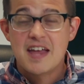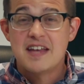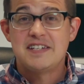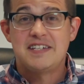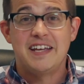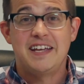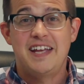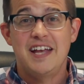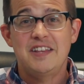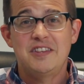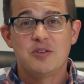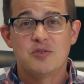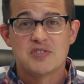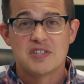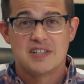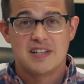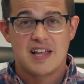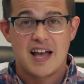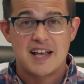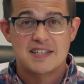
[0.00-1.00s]
to get those
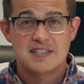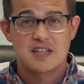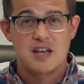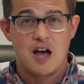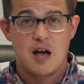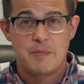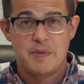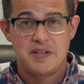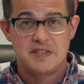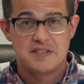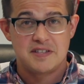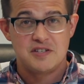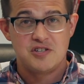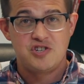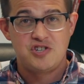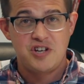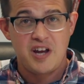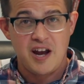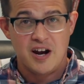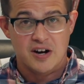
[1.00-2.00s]
likes, comments, and
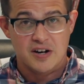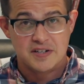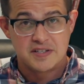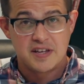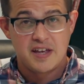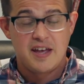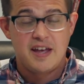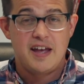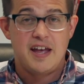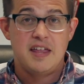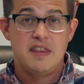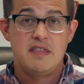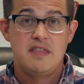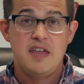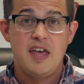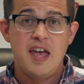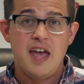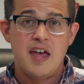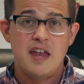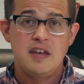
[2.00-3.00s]
shares. And
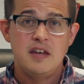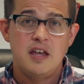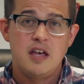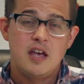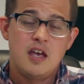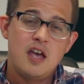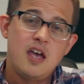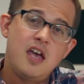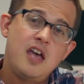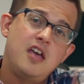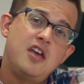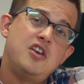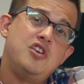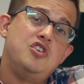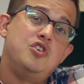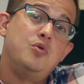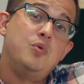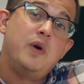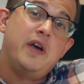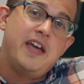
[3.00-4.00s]
then
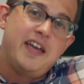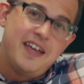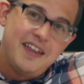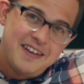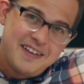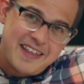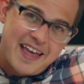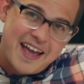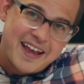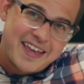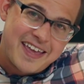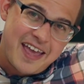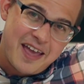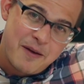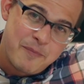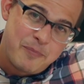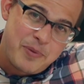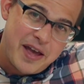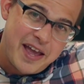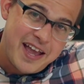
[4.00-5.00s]
you end that
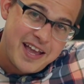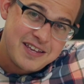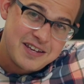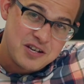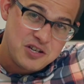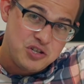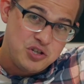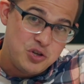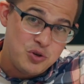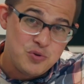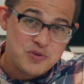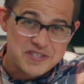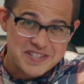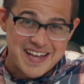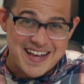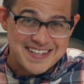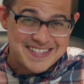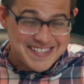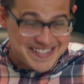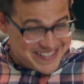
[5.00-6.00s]
campaign and use
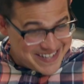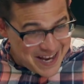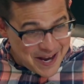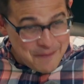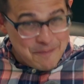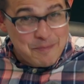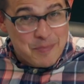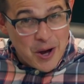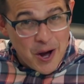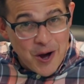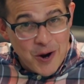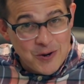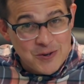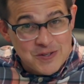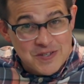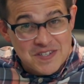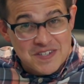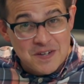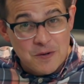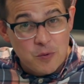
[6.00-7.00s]
that same
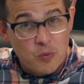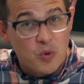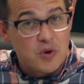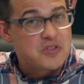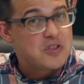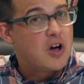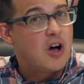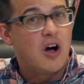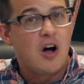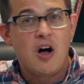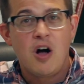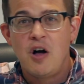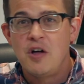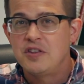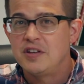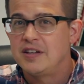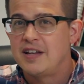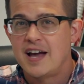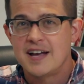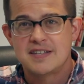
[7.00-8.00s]
post with all
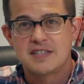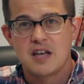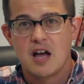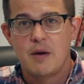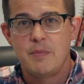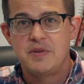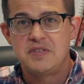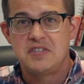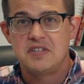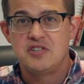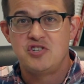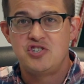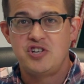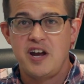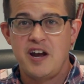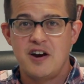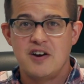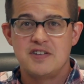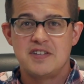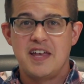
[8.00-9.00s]
the likes, comments, and
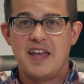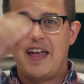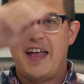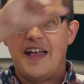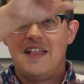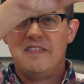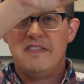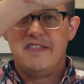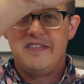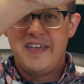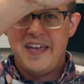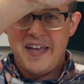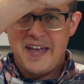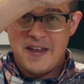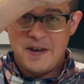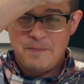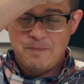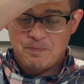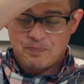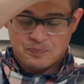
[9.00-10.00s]
shares, and
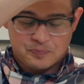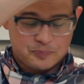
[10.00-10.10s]
then